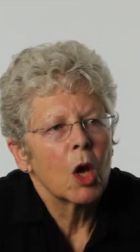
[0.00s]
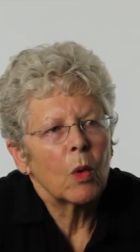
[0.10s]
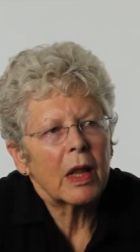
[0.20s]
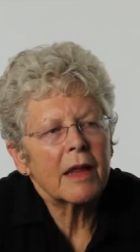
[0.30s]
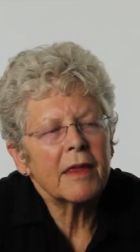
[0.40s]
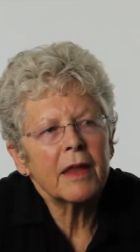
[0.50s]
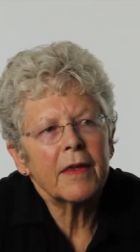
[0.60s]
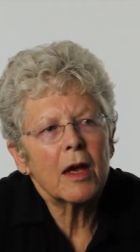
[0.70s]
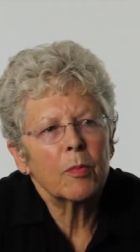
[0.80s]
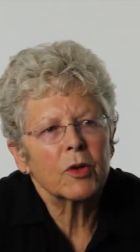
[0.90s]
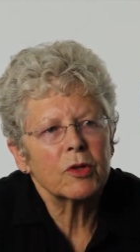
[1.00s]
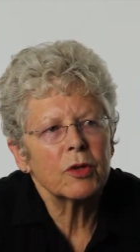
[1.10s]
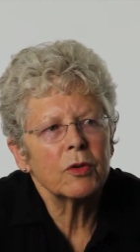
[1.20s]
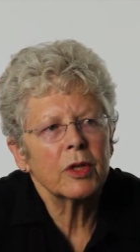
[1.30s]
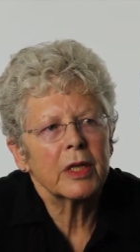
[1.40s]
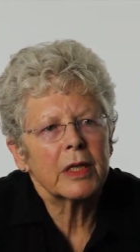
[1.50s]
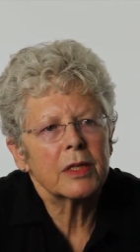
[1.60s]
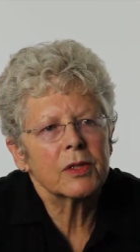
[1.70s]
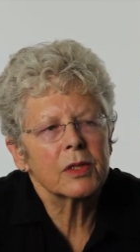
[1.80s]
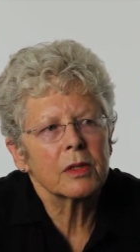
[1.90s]
Well, I think the
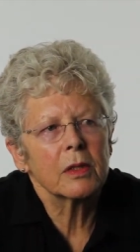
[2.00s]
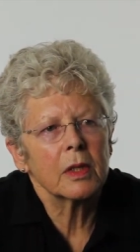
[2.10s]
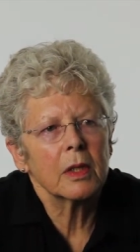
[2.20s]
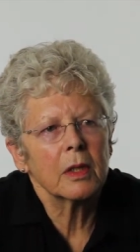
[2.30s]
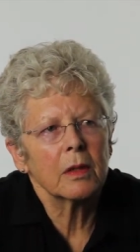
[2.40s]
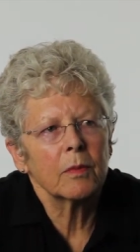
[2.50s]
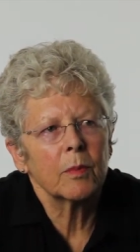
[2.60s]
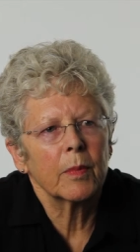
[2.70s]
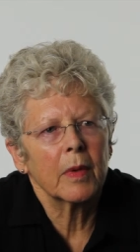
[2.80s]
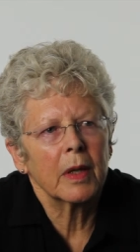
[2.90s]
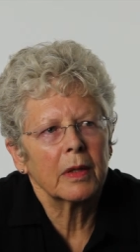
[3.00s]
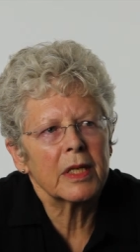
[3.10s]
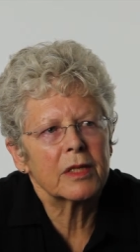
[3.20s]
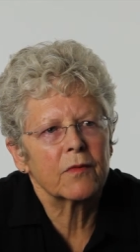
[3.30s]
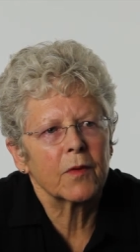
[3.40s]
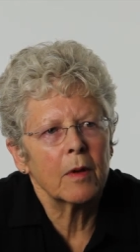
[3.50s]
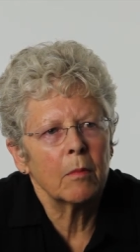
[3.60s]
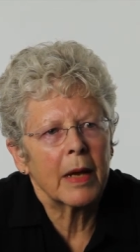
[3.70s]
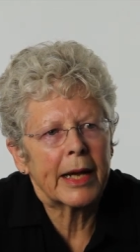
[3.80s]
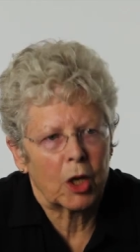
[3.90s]
opportunities, uh, at least
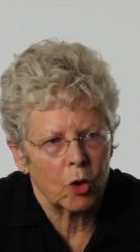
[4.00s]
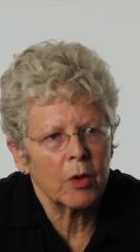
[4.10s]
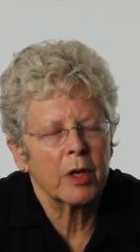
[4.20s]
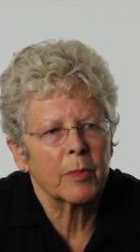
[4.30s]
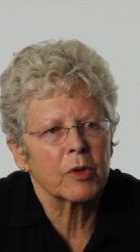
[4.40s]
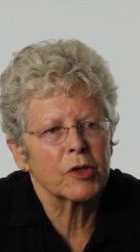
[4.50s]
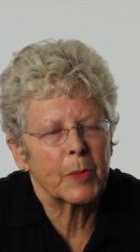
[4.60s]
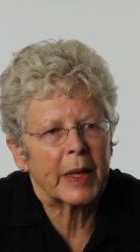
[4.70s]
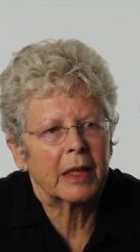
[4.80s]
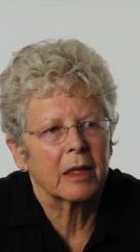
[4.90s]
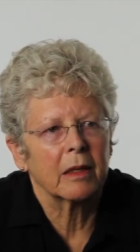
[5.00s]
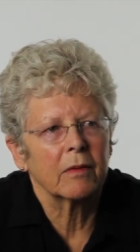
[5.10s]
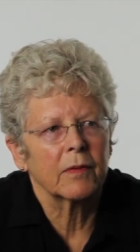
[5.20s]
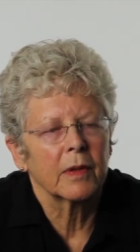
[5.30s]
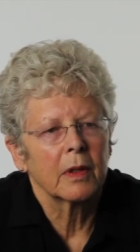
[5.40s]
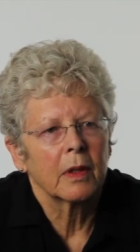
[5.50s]
from my current perspective,